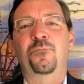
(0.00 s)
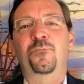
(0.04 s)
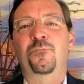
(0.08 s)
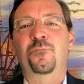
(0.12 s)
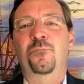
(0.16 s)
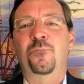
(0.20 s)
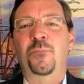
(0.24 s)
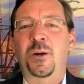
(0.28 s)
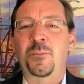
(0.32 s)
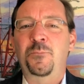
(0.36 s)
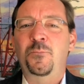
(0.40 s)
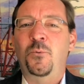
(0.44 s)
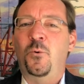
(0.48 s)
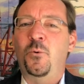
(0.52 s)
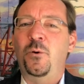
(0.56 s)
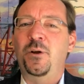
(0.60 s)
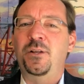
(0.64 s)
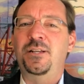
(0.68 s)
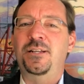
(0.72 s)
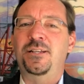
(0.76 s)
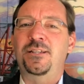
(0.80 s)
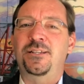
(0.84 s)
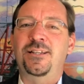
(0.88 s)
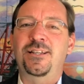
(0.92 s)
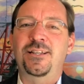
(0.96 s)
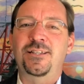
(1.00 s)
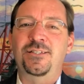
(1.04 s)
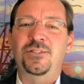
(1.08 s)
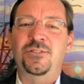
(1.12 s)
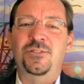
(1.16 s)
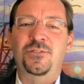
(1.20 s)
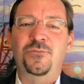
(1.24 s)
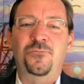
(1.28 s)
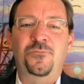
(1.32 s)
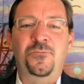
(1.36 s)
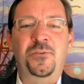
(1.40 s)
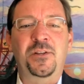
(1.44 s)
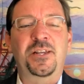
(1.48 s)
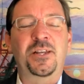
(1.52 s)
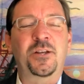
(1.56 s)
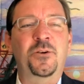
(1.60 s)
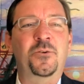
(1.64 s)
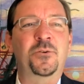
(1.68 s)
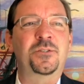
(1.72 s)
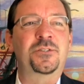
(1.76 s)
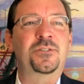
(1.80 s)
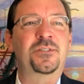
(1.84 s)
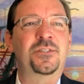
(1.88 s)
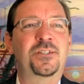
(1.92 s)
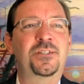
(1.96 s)
my point in this video
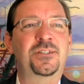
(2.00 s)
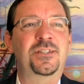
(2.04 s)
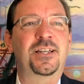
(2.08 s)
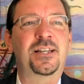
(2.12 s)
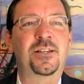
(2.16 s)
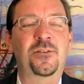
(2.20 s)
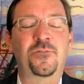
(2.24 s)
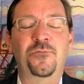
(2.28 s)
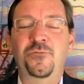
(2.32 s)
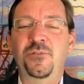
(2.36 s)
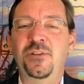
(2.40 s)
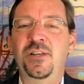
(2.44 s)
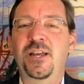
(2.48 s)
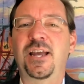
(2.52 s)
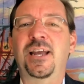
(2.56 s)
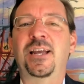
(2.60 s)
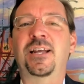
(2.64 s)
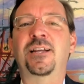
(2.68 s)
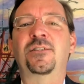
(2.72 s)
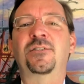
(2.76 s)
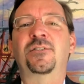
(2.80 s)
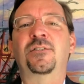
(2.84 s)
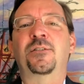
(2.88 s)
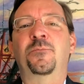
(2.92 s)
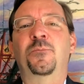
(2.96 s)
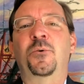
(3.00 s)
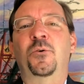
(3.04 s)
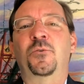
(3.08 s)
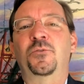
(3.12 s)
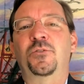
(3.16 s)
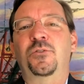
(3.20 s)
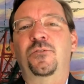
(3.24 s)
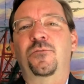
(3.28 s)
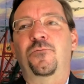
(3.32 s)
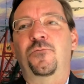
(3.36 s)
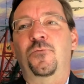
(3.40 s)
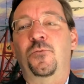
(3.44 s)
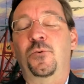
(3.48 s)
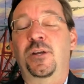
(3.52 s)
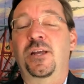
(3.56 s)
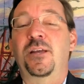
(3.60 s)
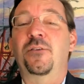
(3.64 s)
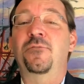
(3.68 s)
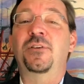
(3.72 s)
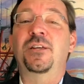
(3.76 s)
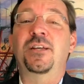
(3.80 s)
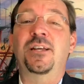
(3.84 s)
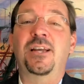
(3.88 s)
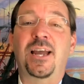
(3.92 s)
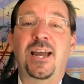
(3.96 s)
is to say that VA is the most
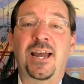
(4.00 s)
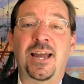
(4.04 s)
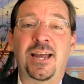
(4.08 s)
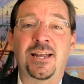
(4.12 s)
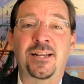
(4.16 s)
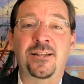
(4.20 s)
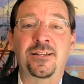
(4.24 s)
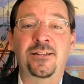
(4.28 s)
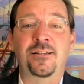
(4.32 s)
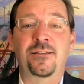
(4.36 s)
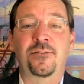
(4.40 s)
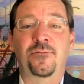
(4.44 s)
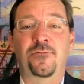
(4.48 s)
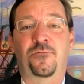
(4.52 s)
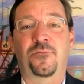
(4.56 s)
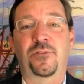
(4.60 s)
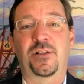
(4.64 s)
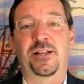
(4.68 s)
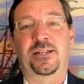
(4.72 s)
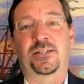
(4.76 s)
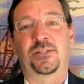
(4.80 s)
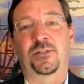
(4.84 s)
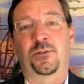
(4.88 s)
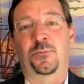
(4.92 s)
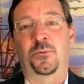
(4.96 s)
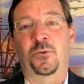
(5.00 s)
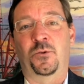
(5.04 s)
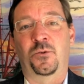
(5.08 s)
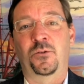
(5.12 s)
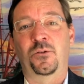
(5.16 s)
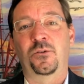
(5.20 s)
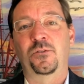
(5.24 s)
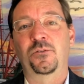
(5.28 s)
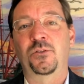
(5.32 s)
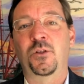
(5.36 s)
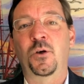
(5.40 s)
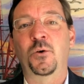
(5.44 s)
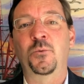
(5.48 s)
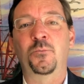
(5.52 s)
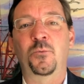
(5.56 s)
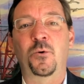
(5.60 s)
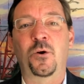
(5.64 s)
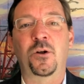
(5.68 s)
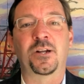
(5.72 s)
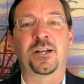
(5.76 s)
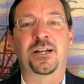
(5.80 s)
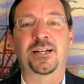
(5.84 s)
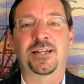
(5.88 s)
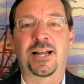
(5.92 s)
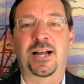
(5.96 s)
forgiving and flexible loan
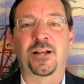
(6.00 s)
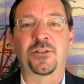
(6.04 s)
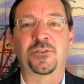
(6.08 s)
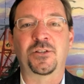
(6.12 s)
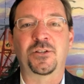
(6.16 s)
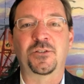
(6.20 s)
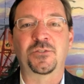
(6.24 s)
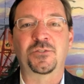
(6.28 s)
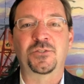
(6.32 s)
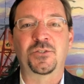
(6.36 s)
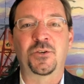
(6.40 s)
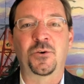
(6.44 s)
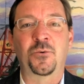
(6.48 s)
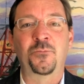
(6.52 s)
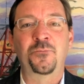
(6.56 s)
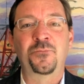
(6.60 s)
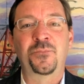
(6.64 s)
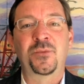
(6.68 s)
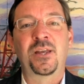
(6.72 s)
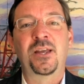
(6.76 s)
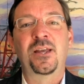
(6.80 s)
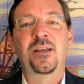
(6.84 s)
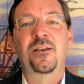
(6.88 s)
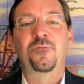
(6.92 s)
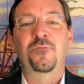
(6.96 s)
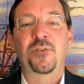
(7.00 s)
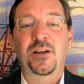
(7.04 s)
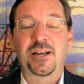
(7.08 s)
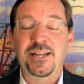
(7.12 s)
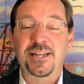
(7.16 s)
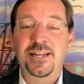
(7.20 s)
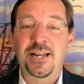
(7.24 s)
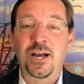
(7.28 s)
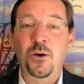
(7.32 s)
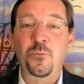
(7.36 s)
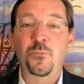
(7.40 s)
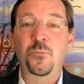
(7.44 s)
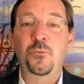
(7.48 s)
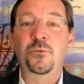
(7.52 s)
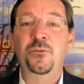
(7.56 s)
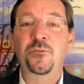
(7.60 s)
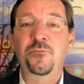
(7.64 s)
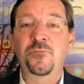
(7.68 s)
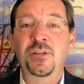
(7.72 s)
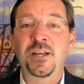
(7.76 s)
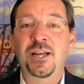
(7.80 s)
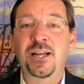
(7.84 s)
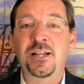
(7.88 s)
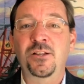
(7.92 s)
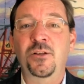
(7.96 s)
product out there. So if I can help with a
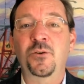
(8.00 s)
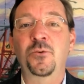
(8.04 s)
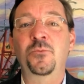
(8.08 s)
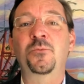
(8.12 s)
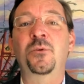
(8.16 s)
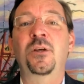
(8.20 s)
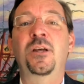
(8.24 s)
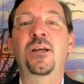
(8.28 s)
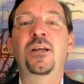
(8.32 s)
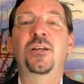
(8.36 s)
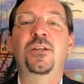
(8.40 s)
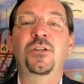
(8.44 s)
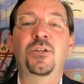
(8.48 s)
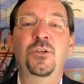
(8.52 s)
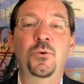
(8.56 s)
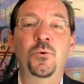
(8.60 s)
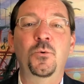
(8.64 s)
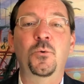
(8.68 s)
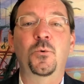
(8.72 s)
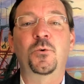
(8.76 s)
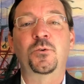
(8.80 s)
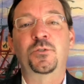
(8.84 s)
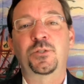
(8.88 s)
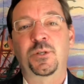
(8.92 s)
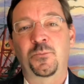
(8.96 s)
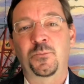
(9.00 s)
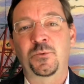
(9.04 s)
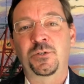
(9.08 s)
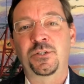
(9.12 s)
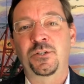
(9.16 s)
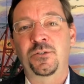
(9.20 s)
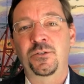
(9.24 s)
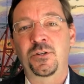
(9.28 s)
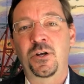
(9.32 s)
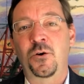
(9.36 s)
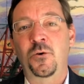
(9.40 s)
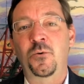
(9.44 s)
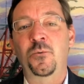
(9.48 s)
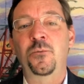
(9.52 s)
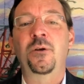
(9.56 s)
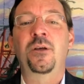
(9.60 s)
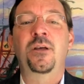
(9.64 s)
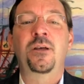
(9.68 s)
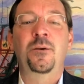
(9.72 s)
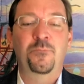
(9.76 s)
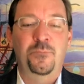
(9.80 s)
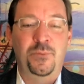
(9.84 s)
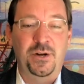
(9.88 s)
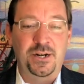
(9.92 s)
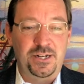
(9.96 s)
VA loan, you or someone you know,
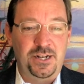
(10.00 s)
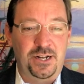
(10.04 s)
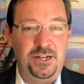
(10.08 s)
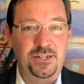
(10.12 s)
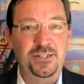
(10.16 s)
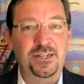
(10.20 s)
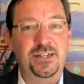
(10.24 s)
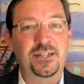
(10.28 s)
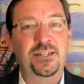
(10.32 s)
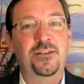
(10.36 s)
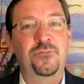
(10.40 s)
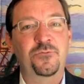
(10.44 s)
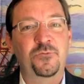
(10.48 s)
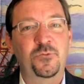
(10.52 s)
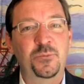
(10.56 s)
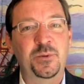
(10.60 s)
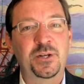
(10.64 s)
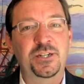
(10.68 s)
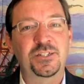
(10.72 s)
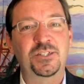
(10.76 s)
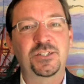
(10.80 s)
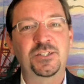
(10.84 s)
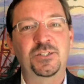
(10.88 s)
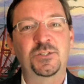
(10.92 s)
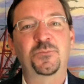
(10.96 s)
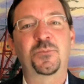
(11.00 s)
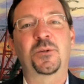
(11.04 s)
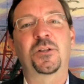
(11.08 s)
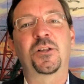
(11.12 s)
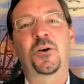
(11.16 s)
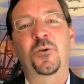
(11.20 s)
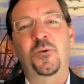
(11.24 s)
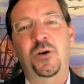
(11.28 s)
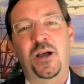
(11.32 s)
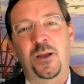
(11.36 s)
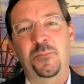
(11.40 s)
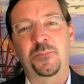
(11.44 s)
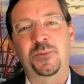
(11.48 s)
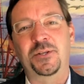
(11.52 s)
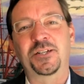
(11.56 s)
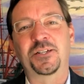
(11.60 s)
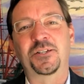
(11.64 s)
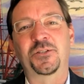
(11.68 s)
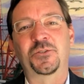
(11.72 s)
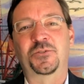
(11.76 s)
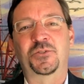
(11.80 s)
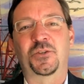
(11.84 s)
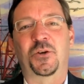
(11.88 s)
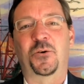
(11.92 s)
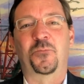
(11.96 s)
my contact information is below. Happy to
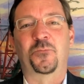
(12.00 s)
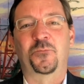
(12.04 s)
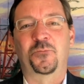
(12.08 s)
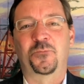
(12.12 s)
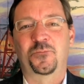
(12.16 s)
do so.